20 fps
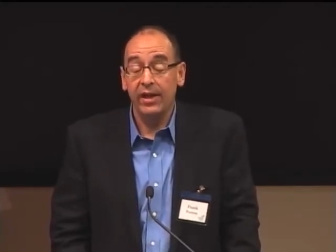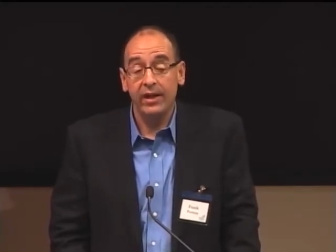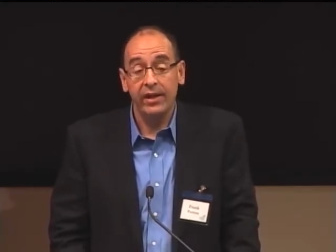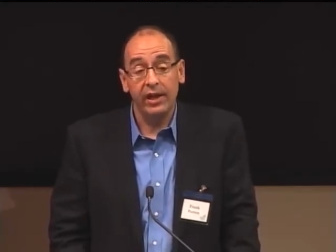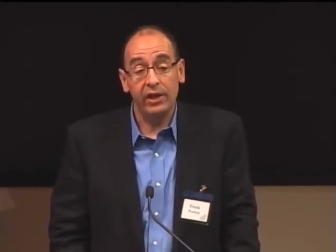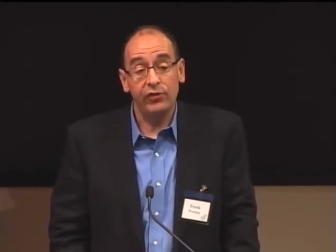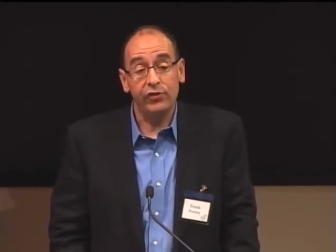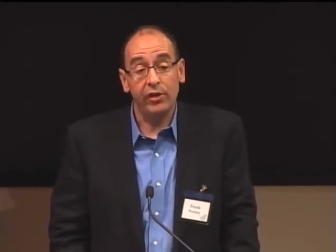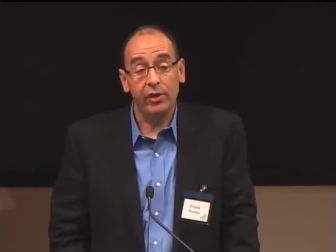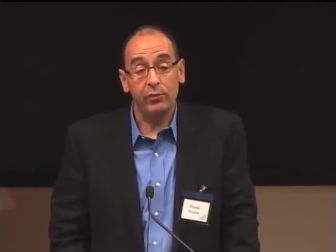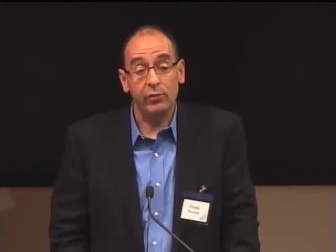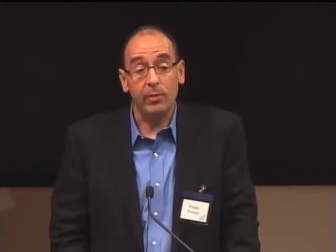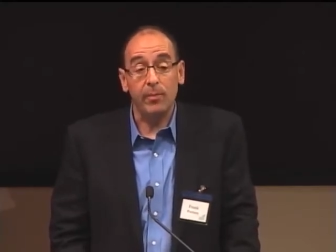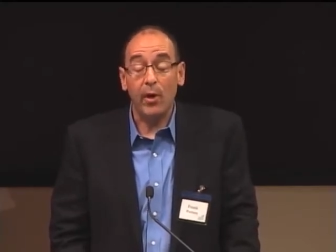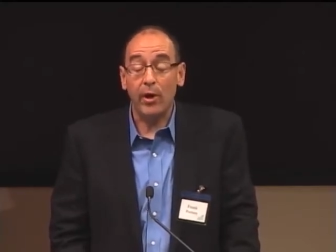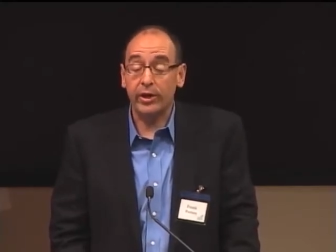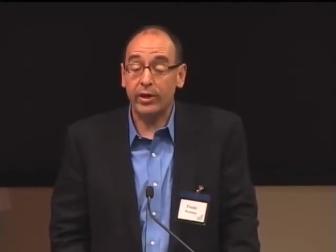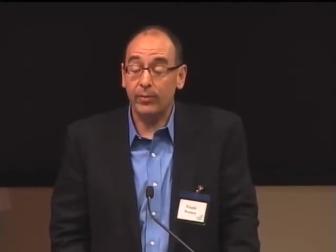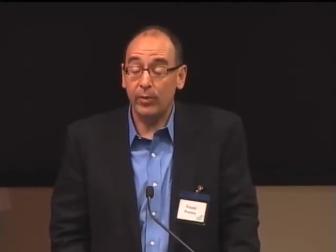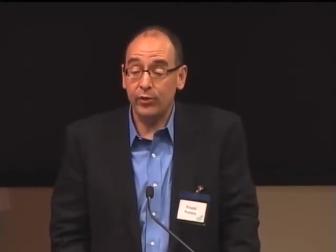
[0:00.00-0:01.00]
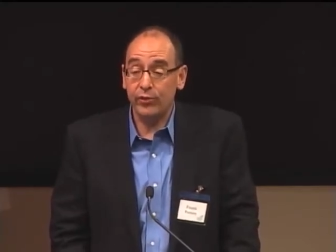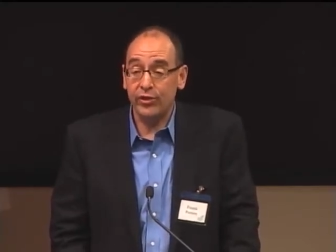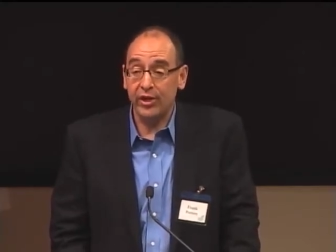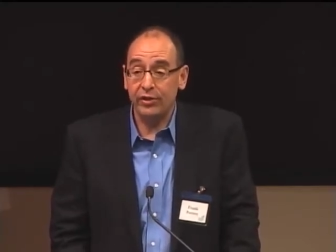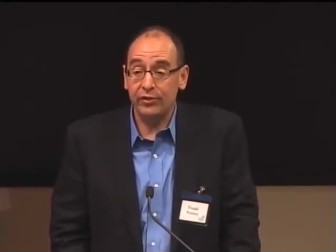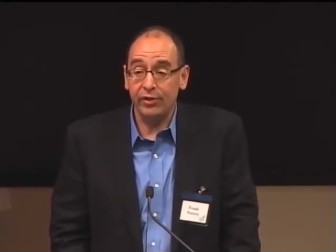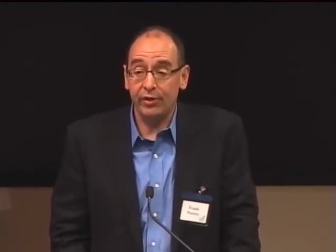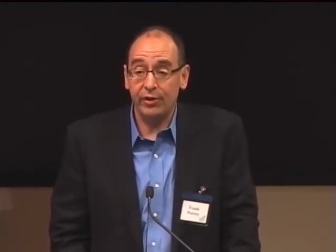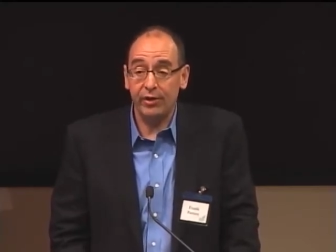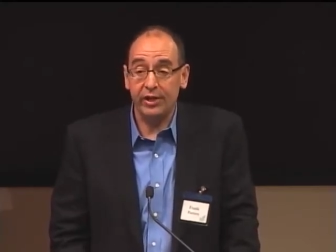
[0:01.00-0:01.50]
It's a remarkable
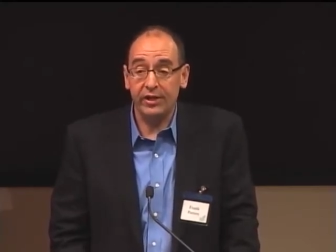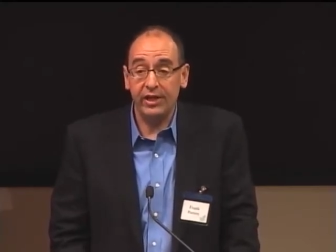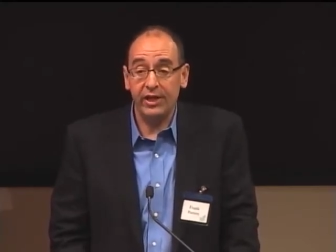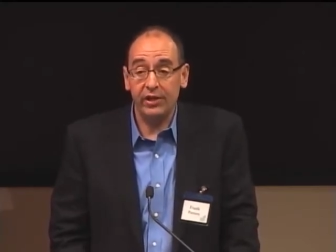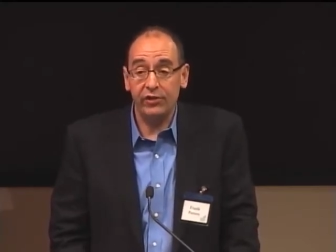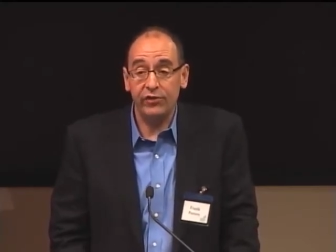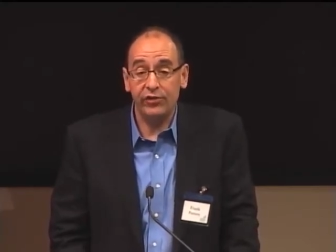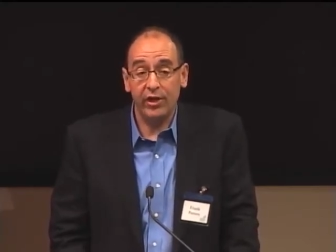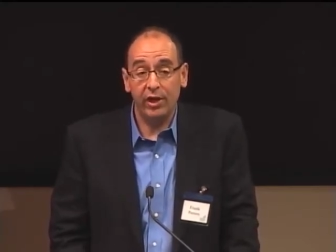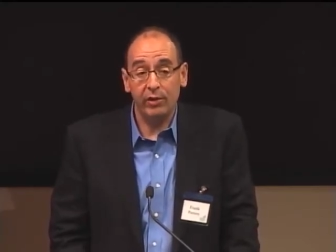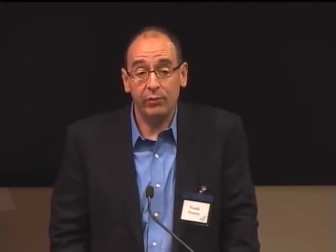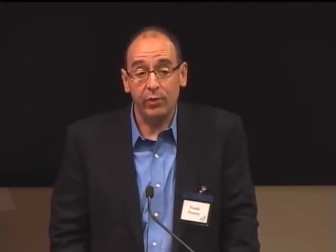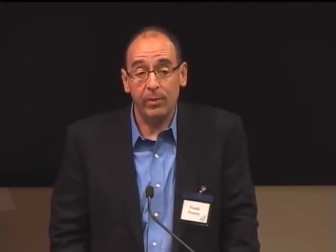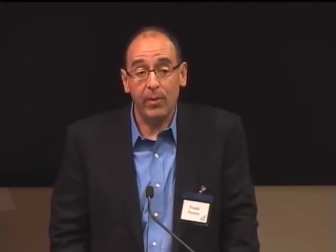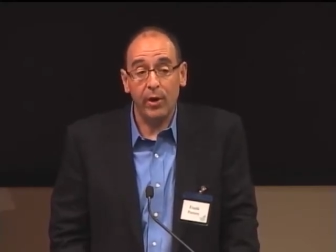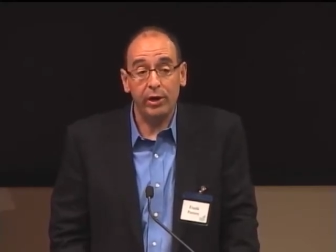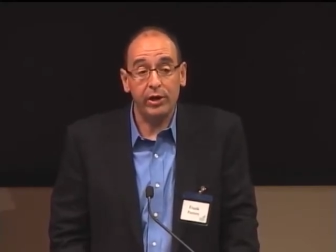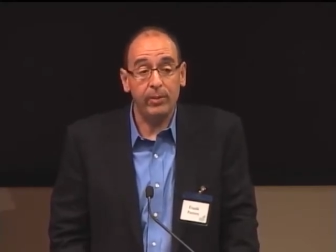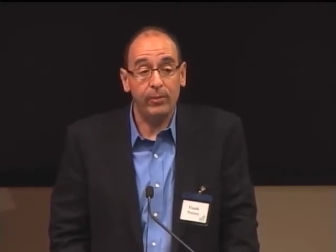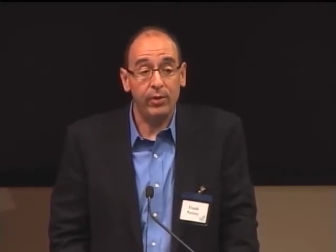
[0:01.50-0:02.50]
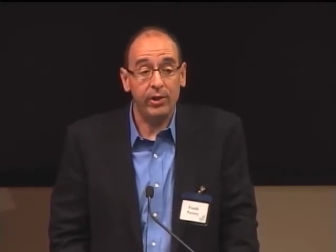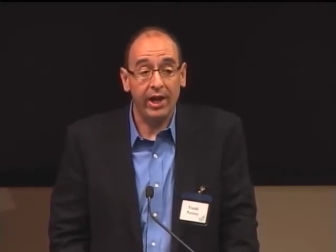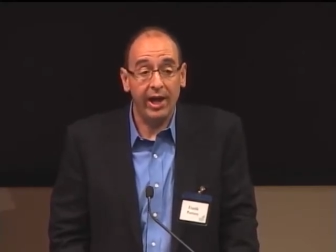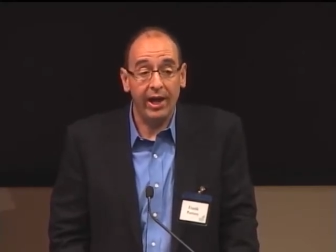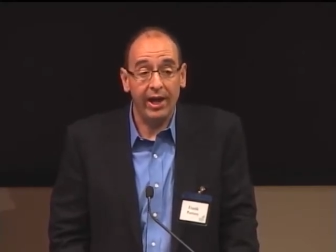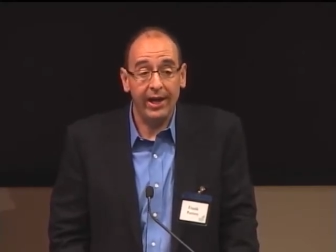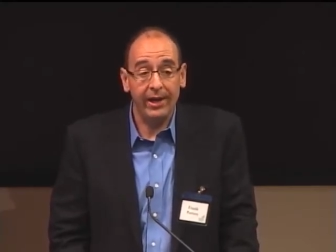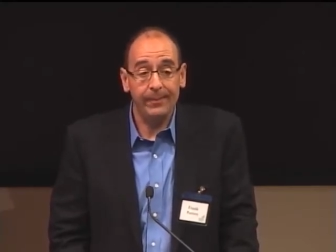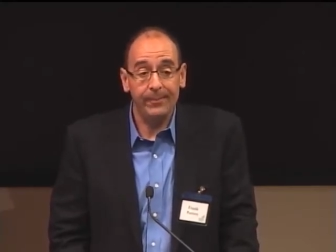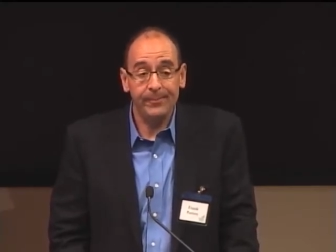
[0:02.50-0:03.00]
center, and he's a remarkable
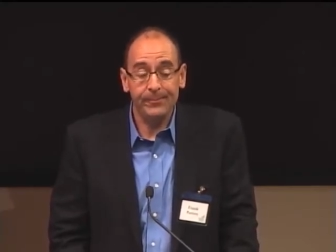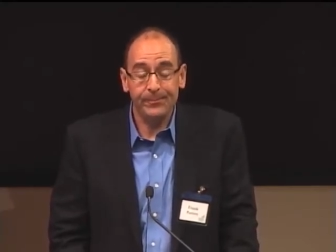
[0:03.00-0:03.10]
guy.